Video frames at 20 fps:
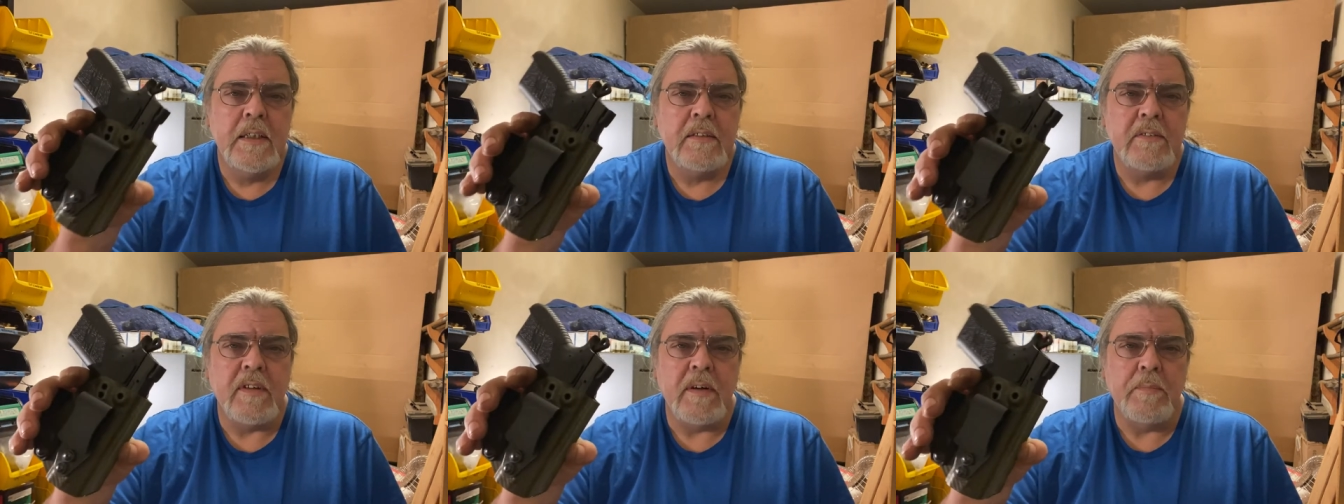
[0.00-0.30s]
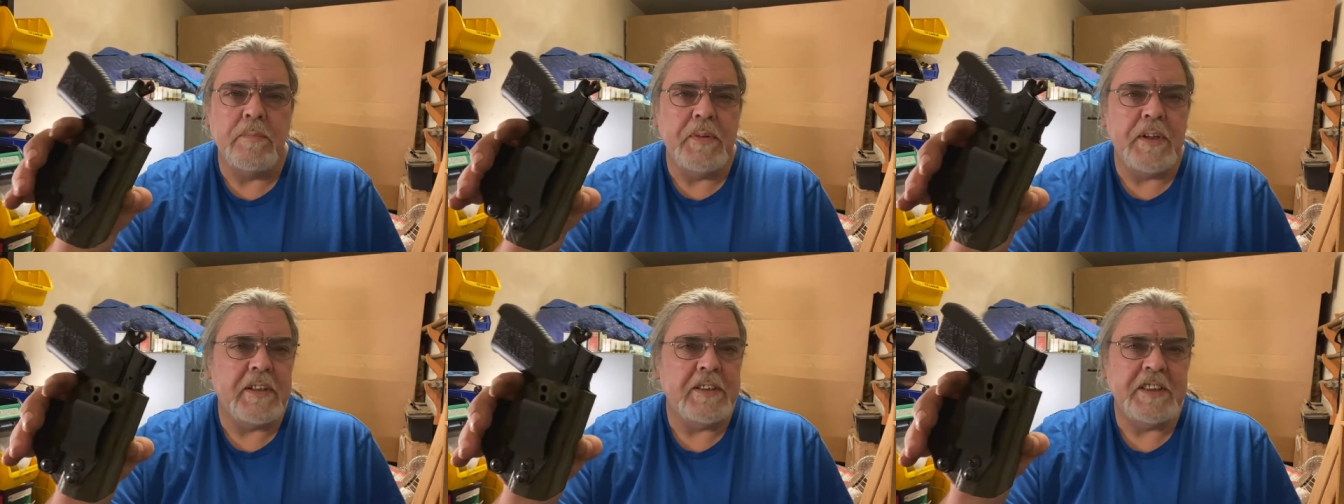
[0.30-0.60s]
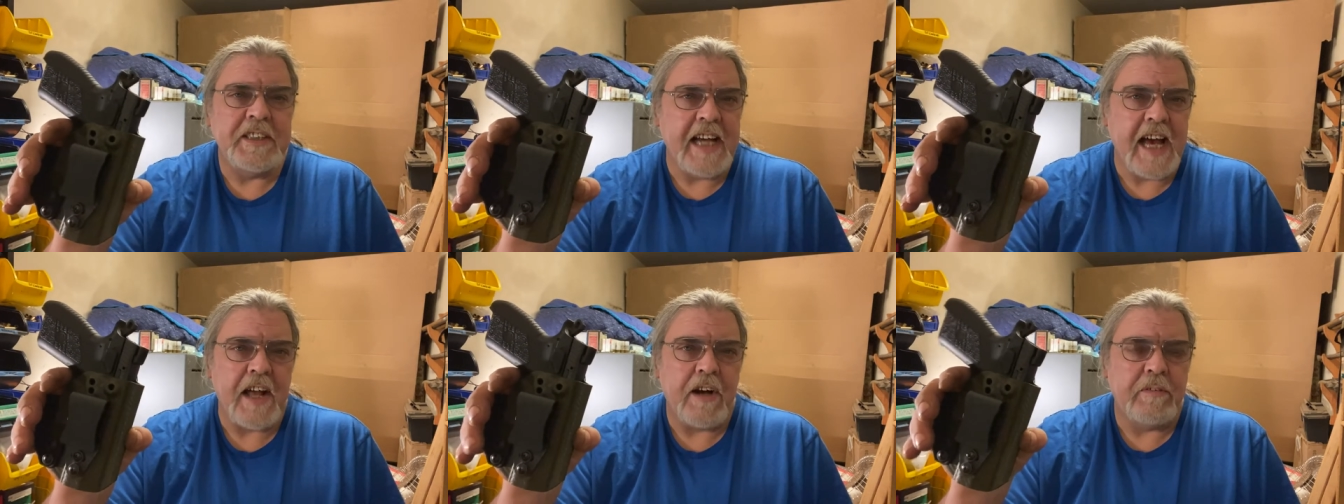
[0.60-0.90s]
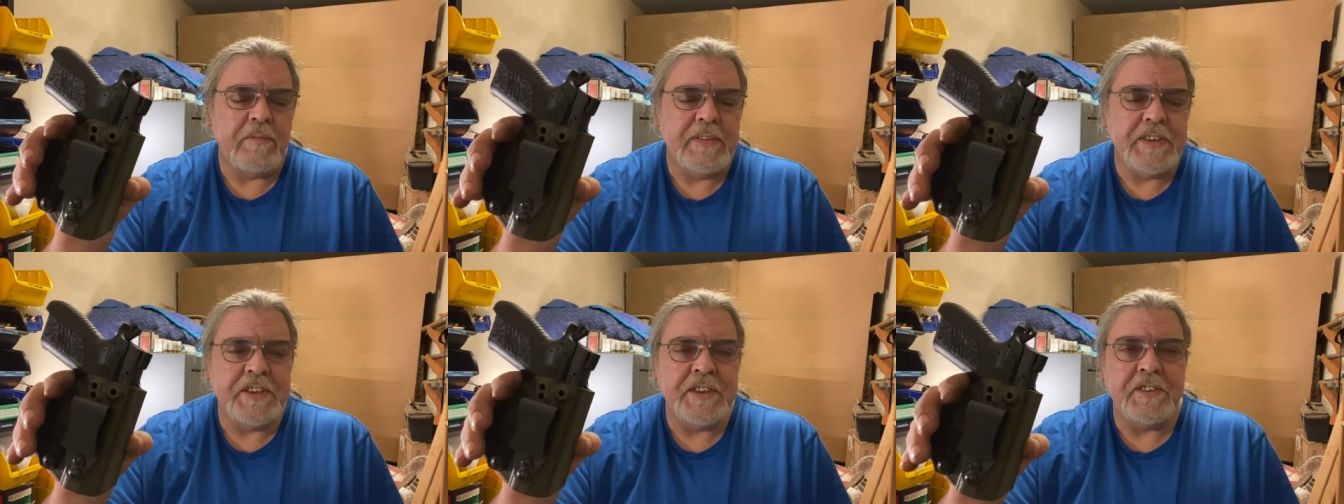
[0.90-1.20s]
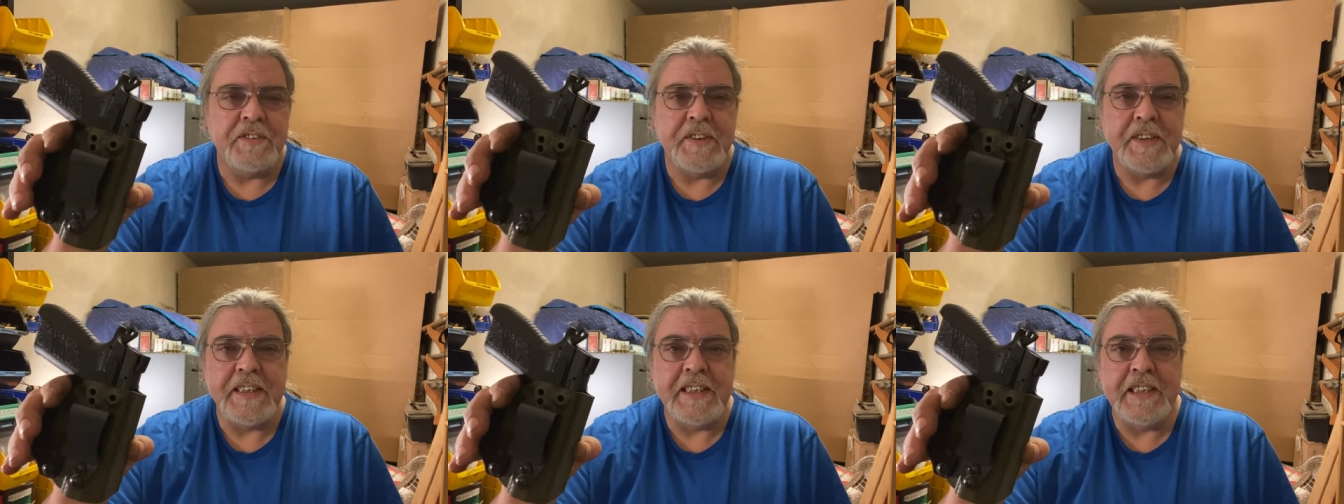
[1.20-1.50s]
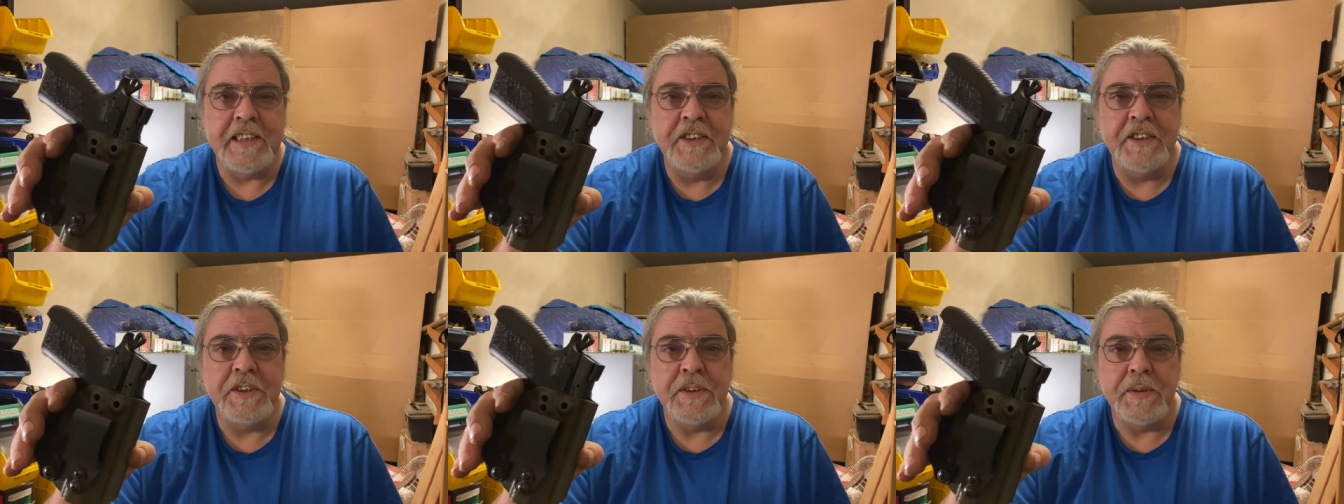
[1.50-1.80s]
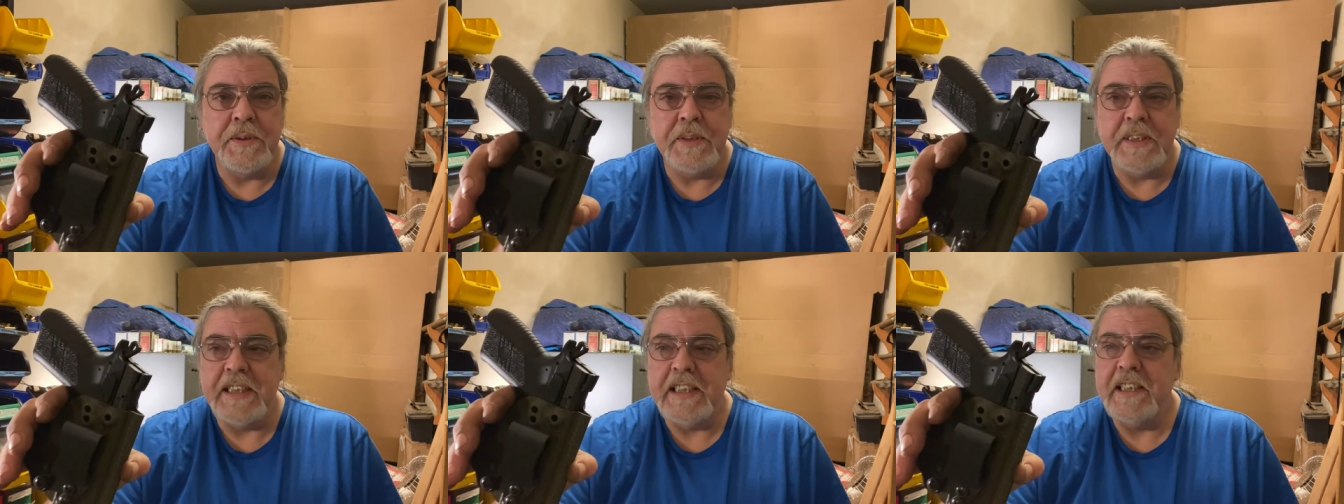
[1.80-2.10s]
from their Seattle facility
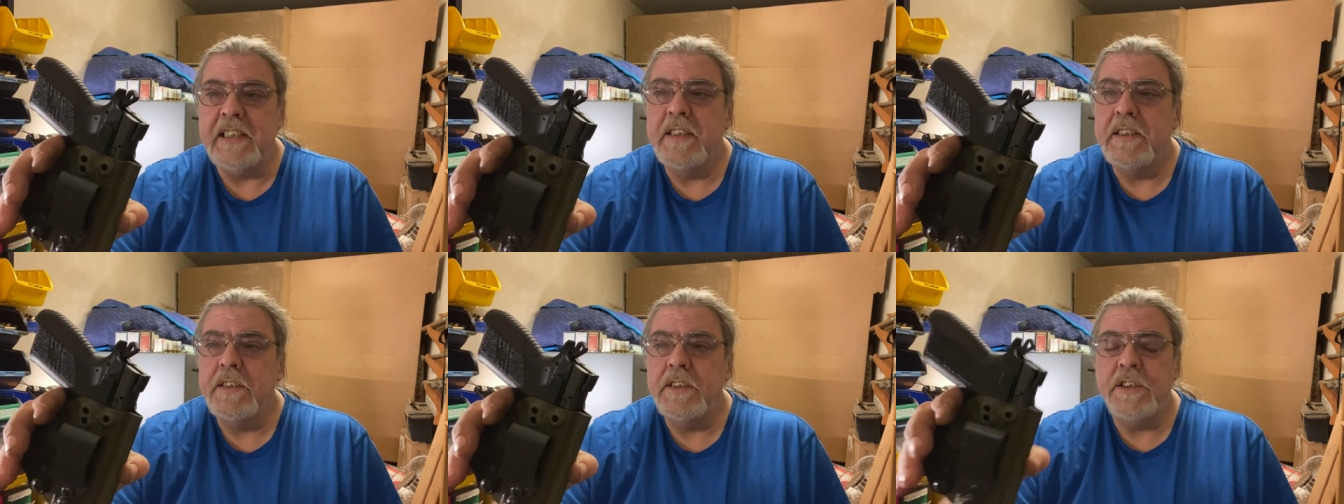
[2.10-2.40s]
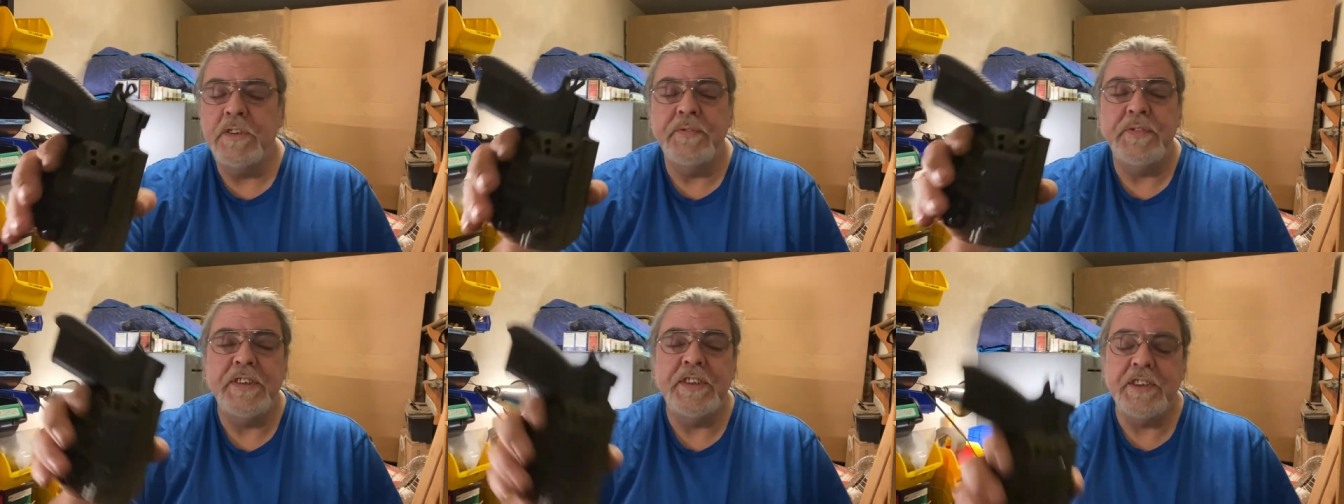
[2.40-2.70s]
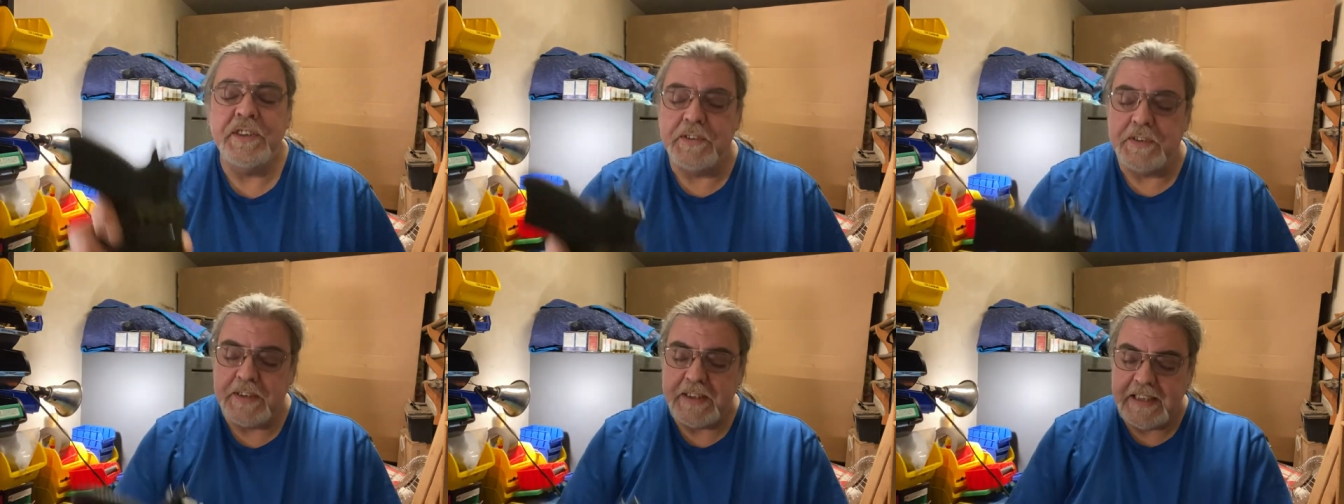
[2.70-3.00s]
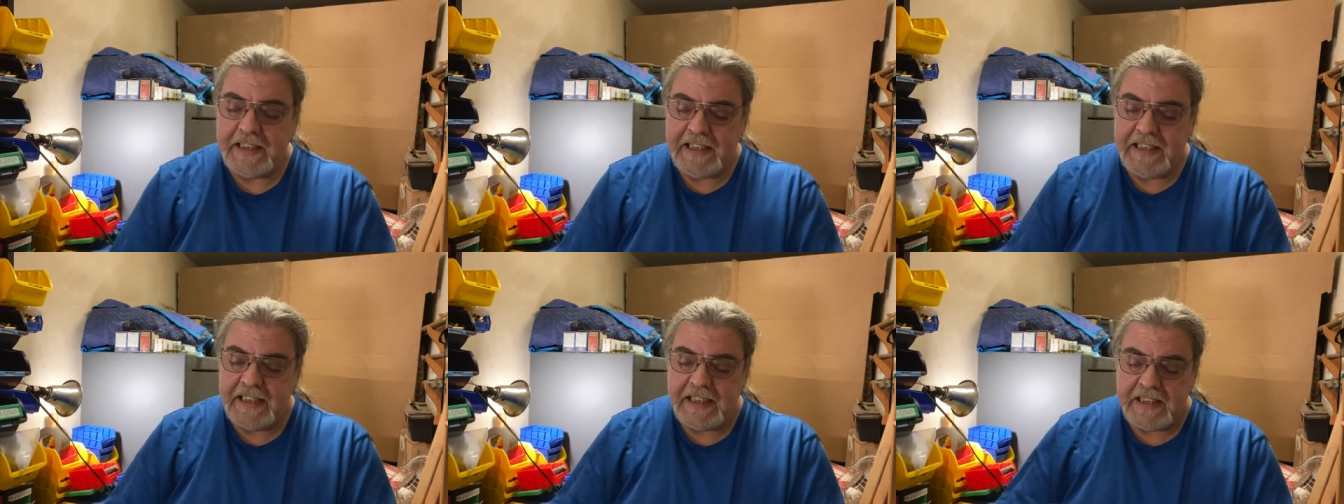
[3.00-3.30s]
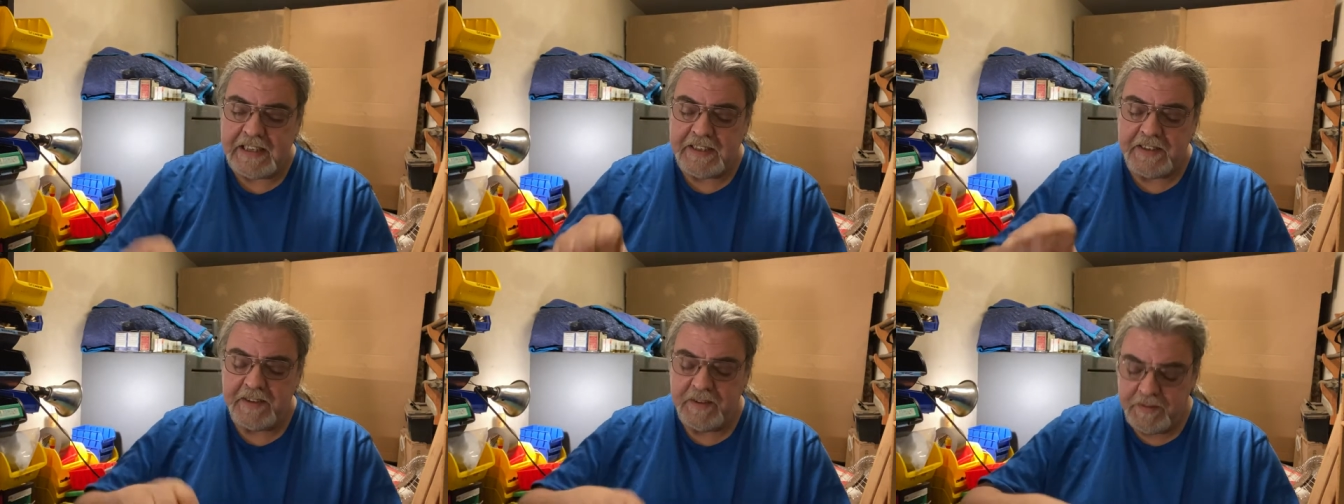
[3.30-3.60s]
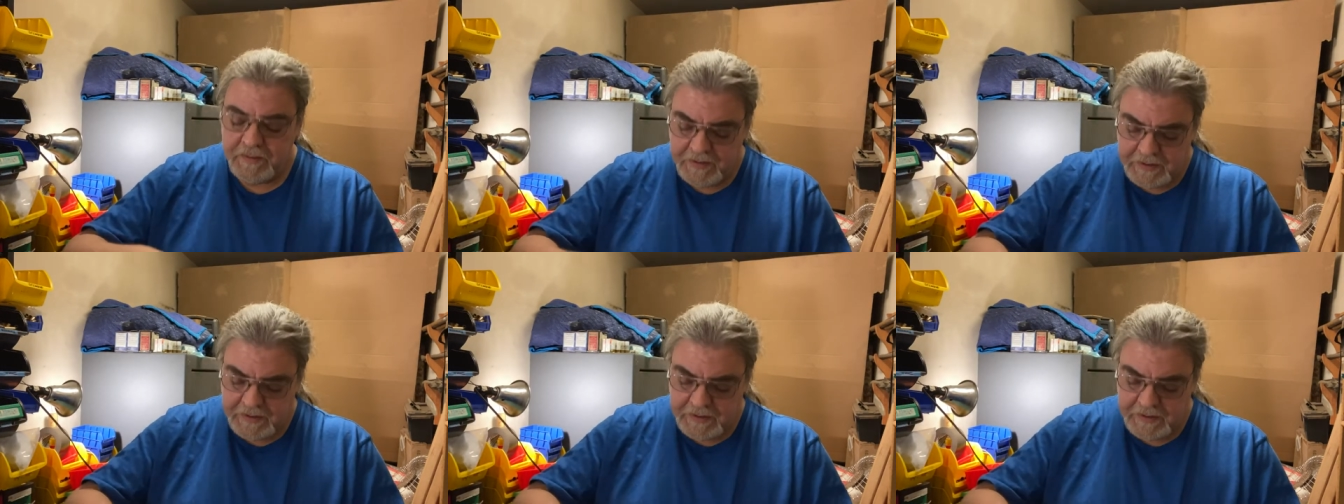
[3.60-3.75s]
to the new facility in